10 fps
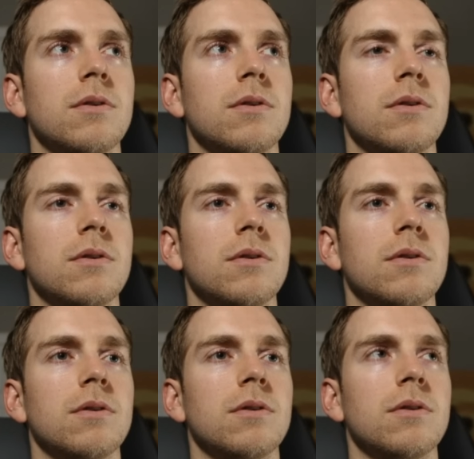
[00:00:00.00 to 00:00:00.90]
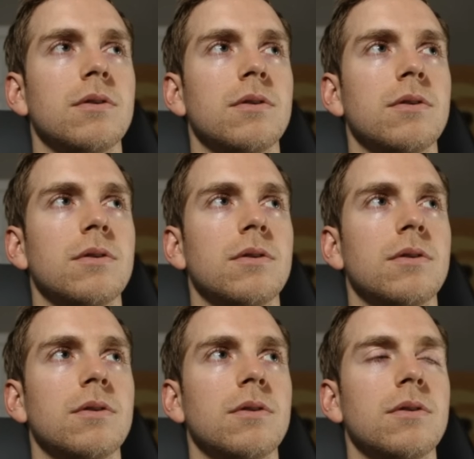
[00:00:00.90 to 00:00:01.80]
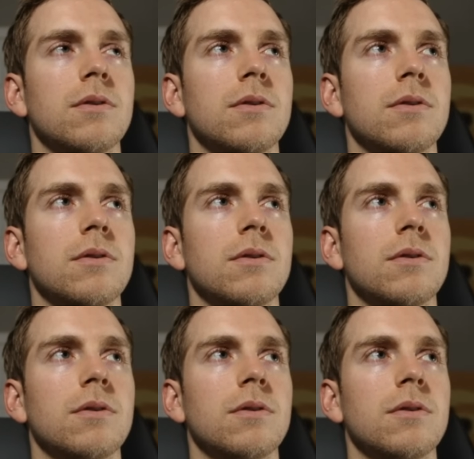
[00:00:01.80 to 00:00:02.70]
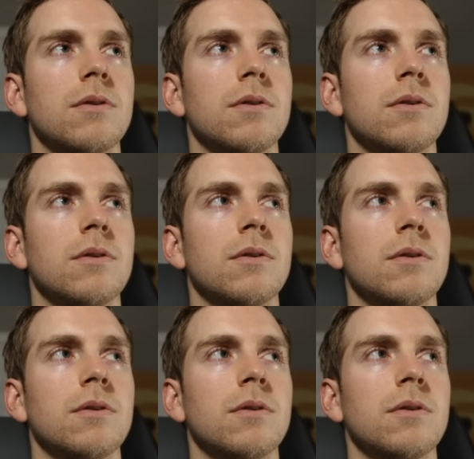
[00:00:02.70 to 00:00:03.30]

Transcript: Nothing is said.